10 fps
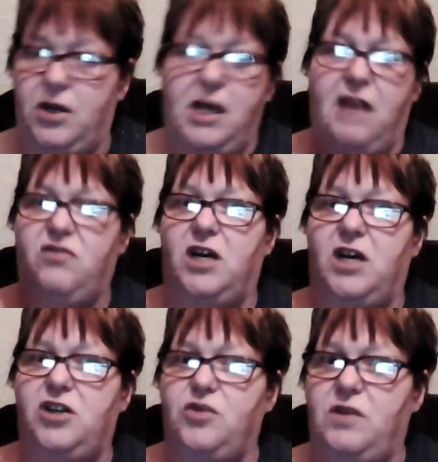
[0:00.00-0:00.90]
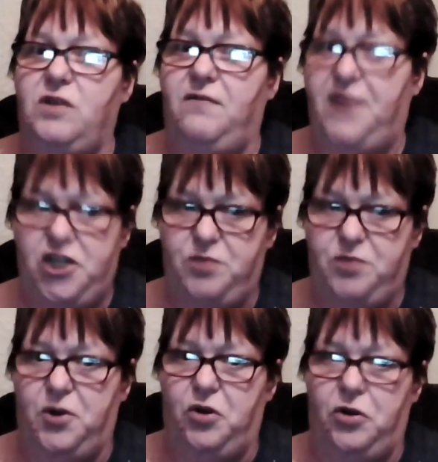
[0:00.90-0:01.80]
I've tried using
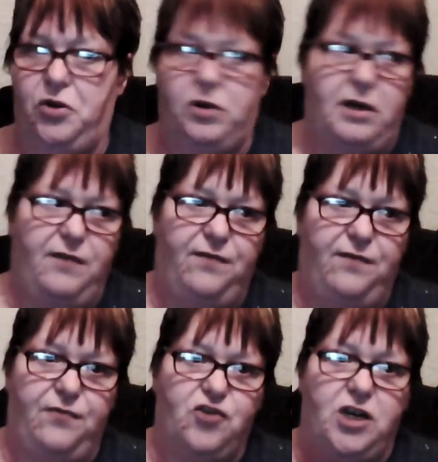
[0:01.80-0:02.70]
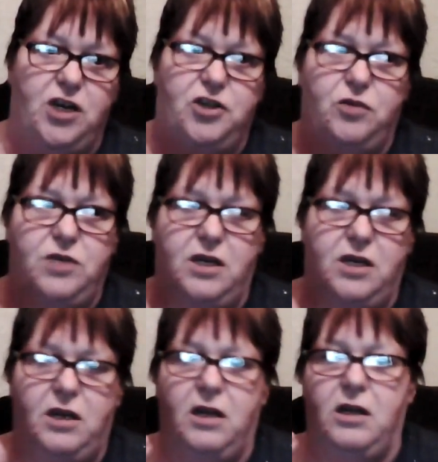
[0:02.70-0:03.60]
vegetable oil, I've tried using